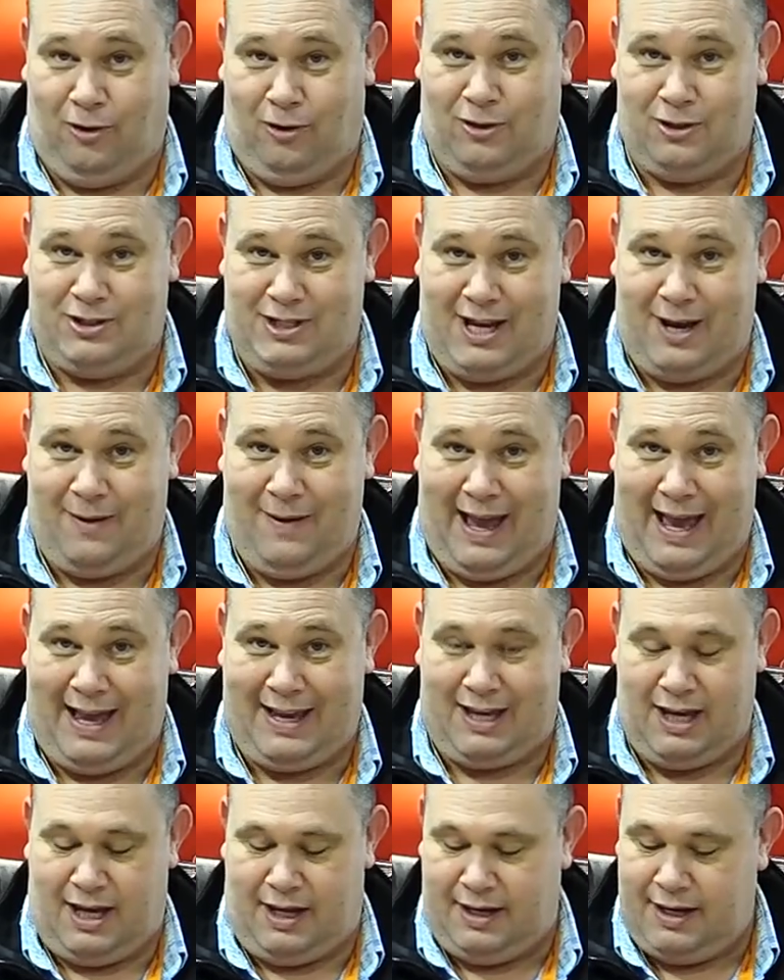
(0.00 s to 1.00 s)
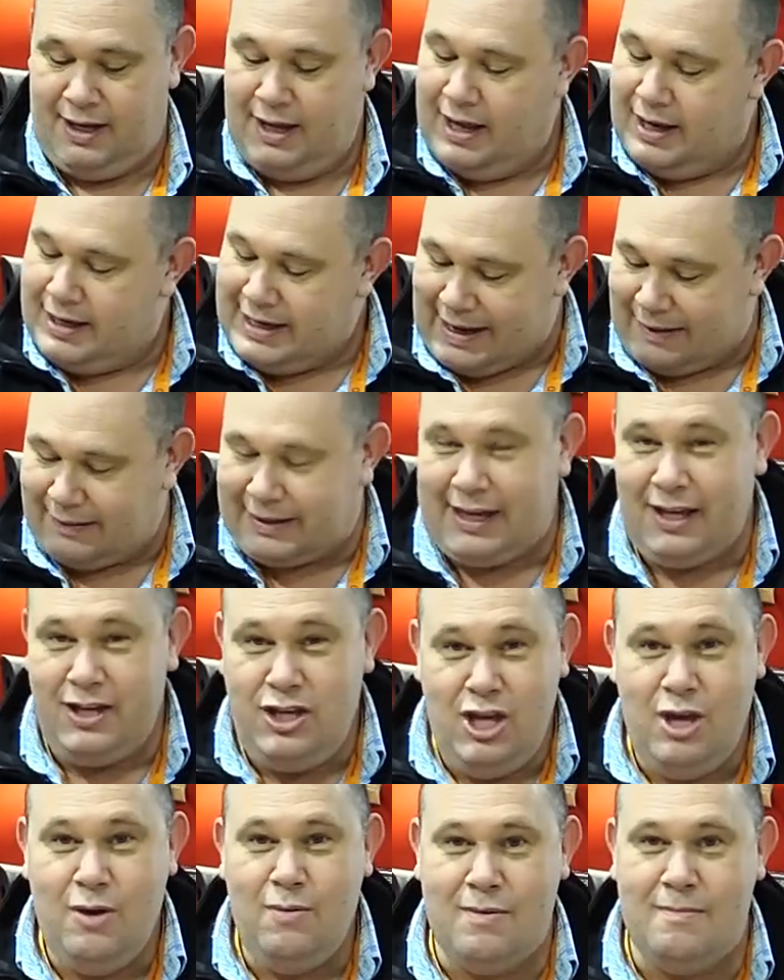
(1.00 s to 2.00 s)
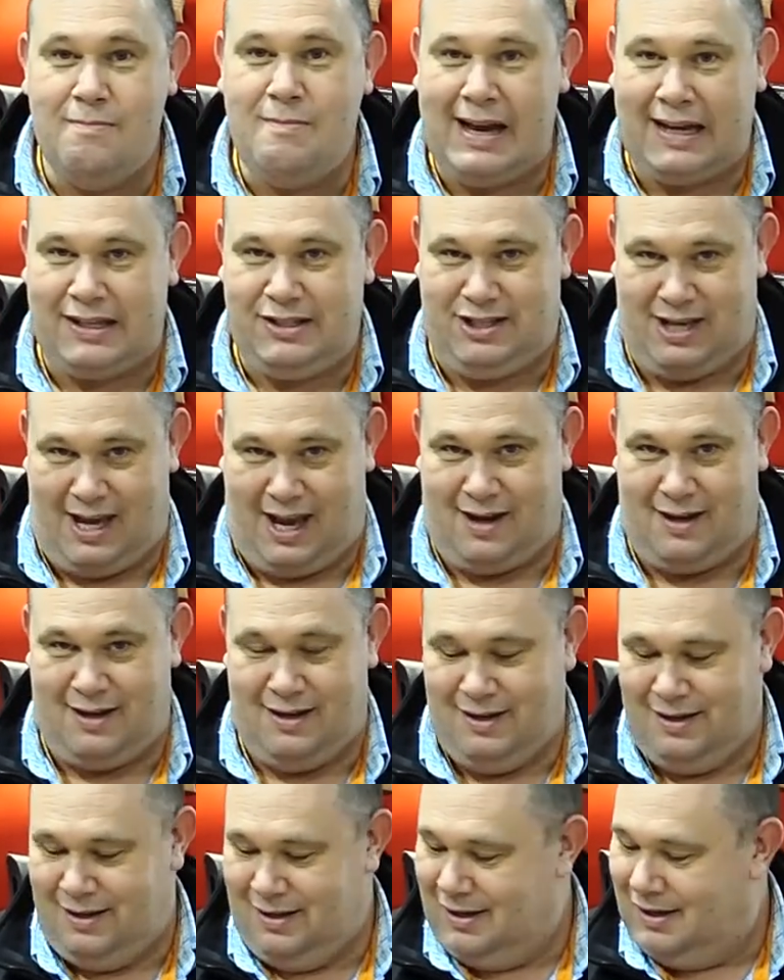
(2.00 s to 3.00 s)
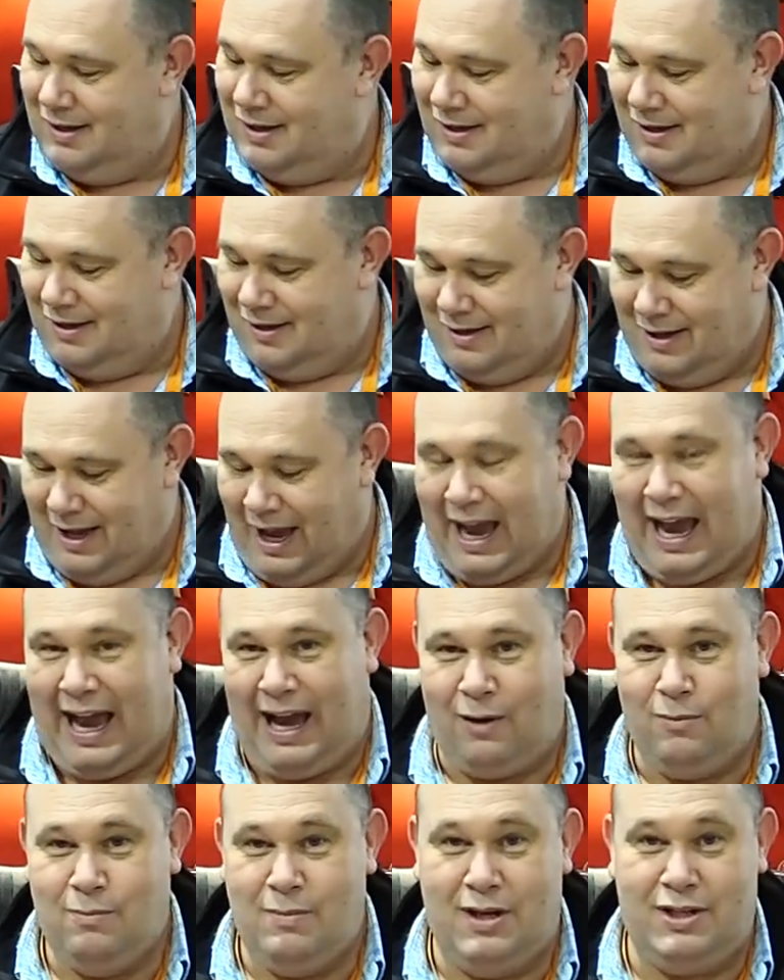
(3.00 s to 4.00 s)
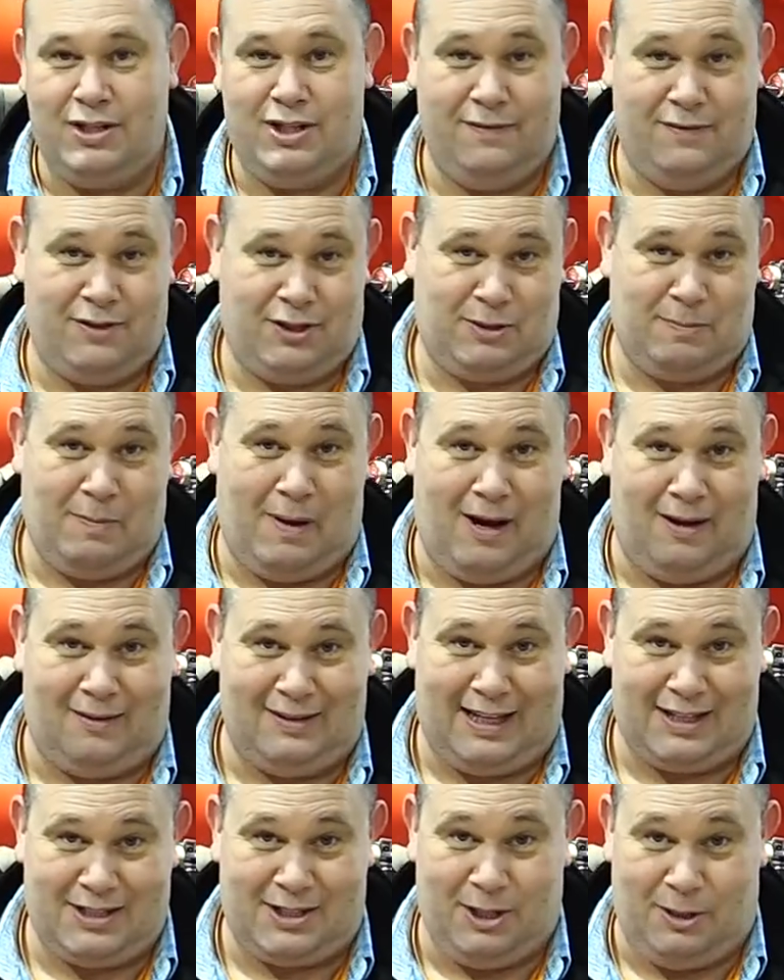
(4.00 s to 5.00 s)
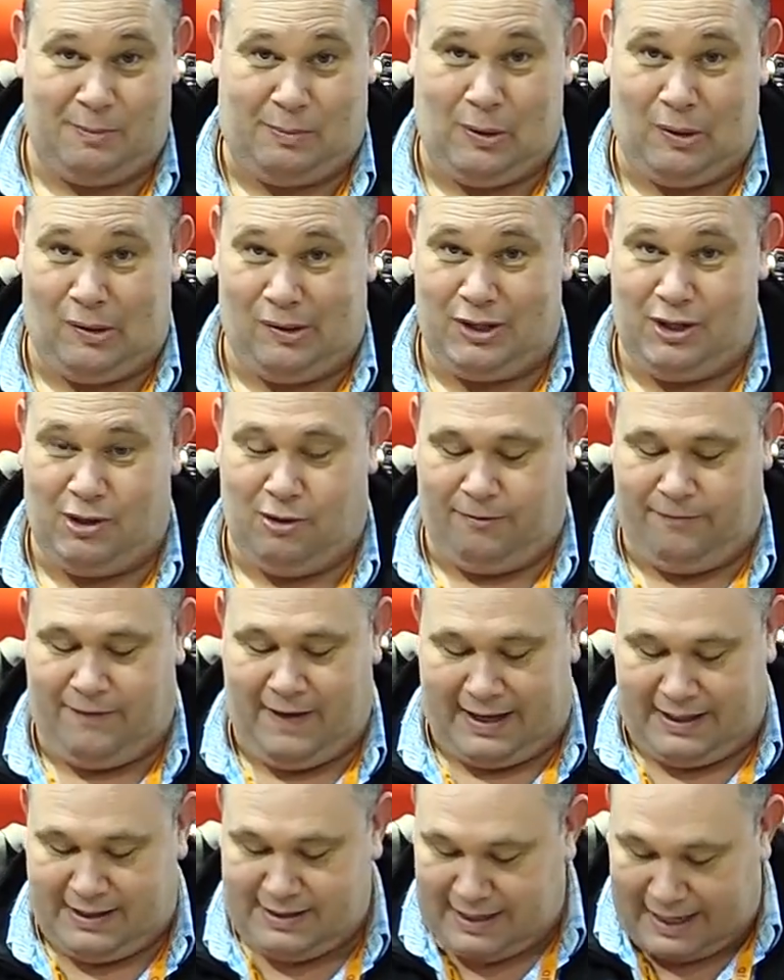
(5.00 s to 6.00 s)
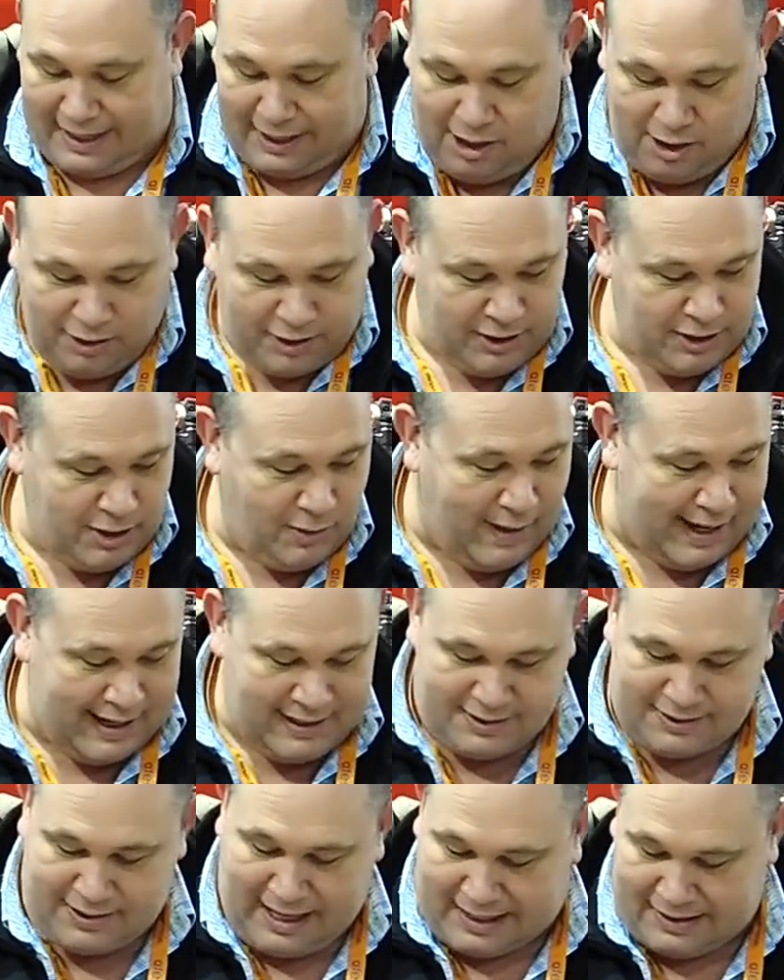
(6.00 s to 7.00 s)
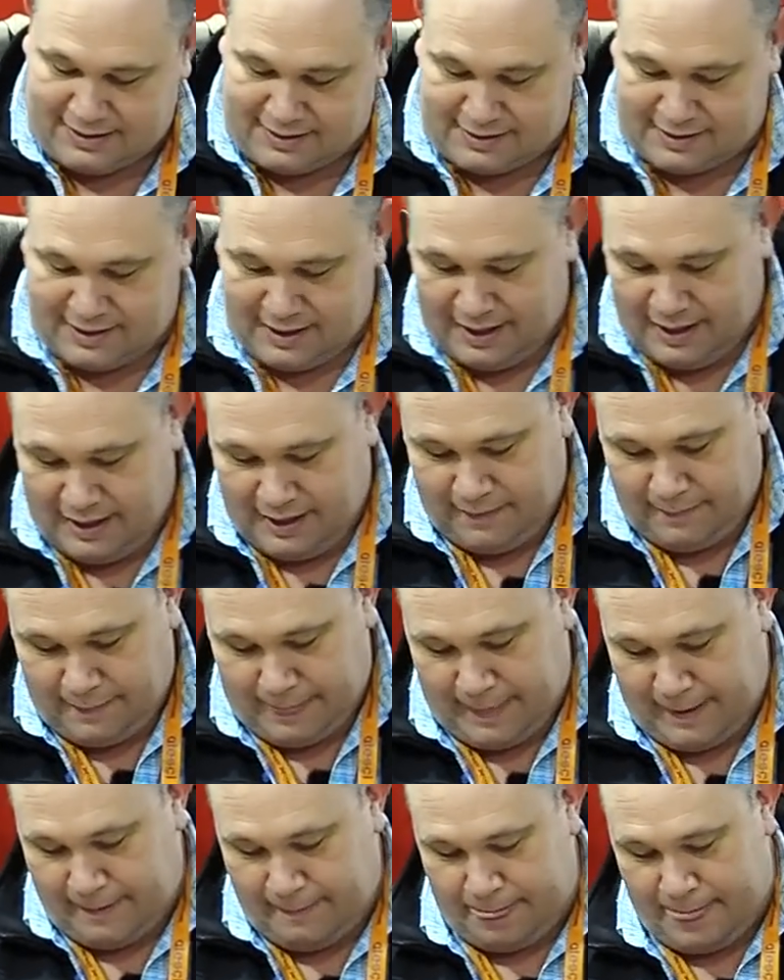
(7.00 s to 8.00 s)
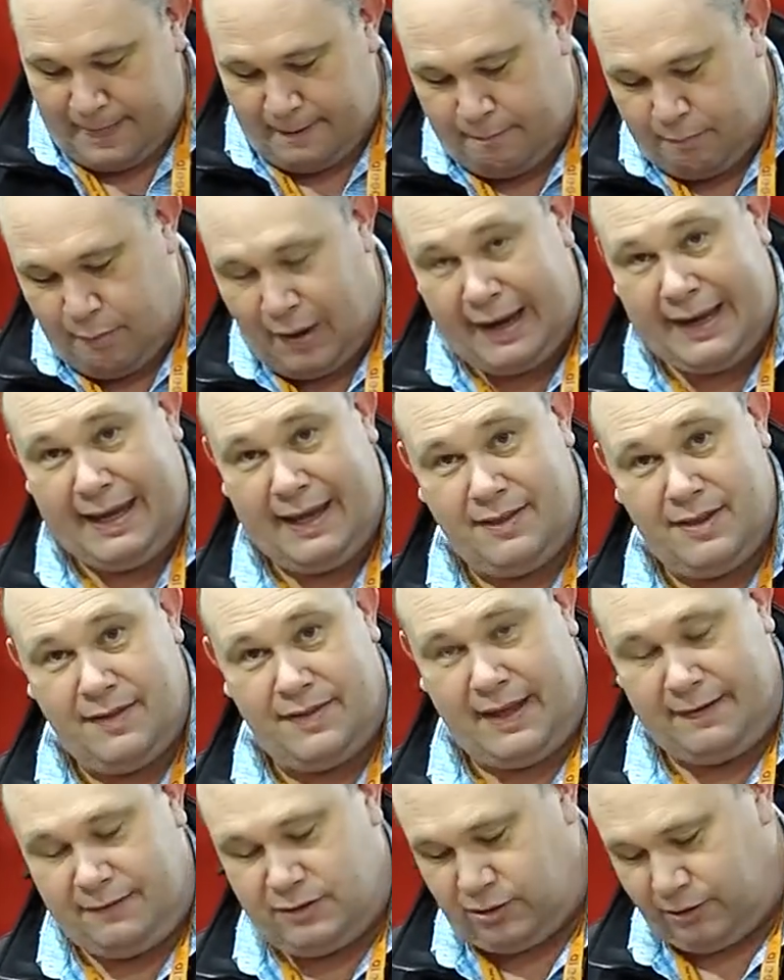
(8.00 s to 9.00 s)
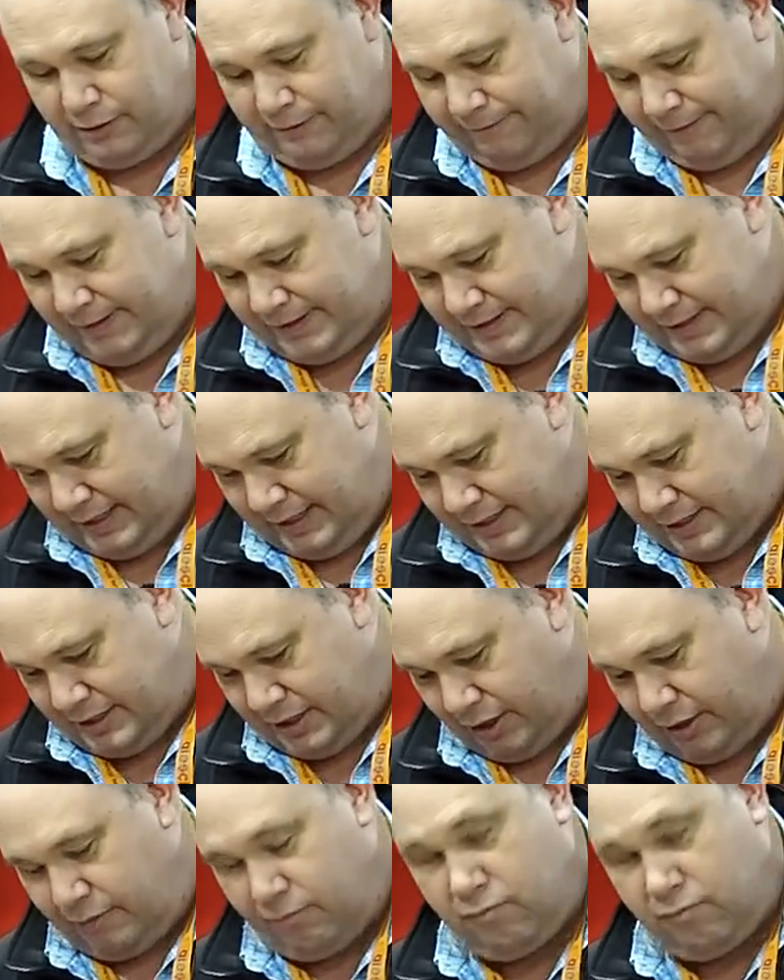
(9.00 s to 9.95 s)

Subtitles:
auto airgun. Now, can you imagine how much of a smile that's going to put on your face? And look at the way it stands. The bracket that they've sort of fitted, it's got a